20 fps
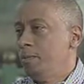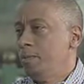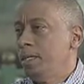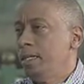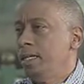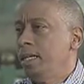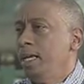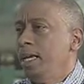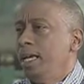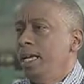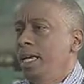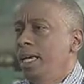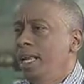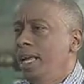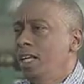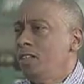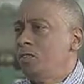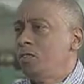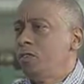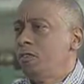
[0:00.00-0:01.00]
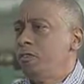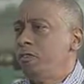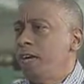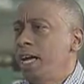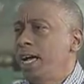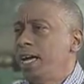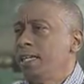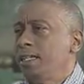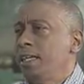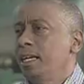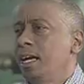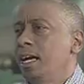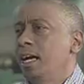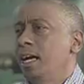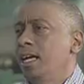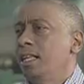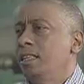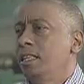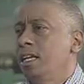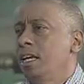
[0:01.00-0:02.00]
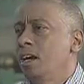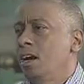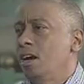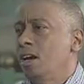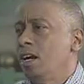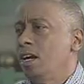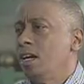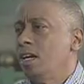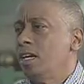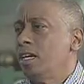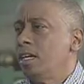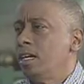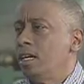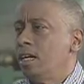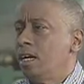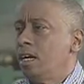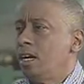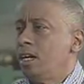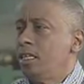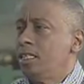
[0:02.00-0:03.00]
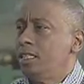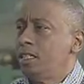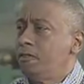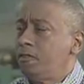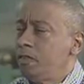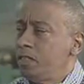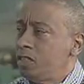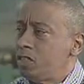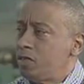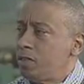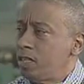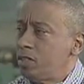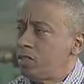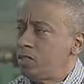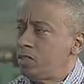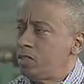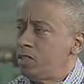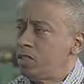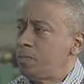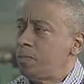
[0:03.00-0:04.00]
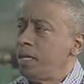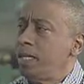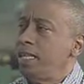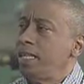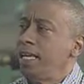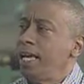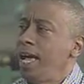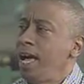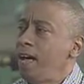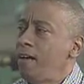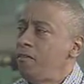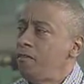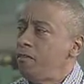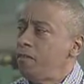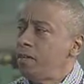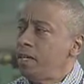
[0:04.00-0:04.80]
But in actual fact, they are different structures, but they have